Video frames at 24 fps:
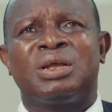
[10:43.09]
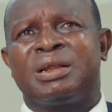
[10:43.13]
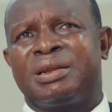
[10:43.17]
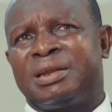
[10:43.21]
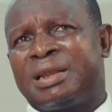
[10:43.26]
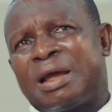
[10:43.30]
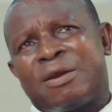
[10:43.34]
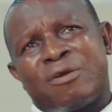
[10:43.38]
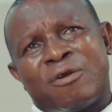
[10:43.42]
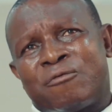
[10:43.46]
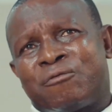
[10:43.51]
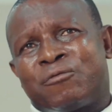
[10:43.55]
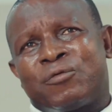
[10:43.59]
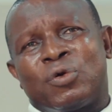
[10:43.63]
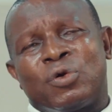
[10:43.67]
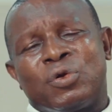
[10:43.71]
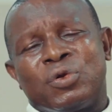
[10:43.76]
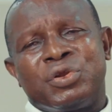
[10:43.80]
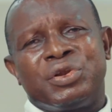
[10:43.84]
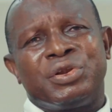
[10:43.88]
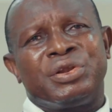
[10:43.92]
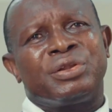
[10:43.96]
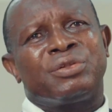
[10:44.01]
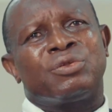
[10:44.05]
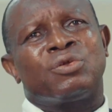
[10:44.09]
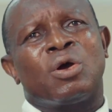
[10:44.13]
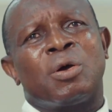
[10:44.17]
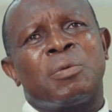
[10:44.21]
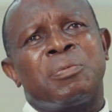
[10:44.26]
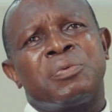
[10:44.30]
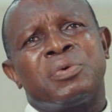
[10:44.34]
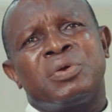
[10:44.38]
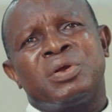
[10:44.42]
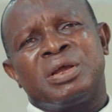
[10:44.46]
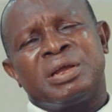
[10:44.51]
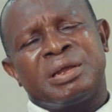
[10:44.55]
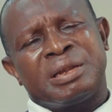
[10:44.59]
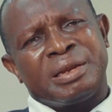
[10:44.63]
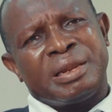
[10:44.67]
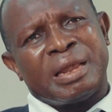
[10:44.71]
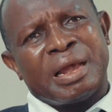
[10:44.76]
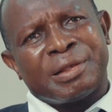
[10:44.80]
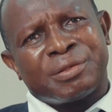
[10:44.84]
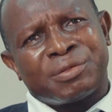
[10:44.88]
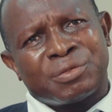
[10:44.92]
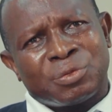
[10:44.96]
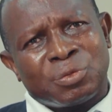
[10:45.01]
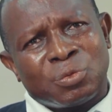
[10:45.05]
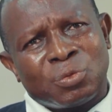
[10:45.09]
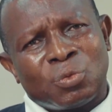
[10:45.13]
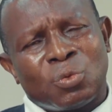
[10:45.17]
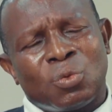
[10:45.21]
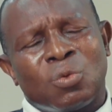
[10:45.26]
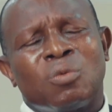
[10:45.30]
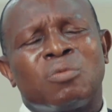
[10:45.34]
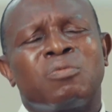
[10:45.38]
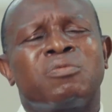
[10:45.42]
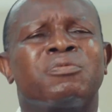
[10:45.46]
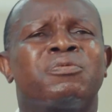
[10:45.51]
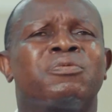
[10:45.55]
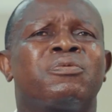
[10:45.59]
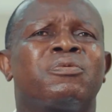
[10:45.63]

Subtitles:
They are not following it up. There's no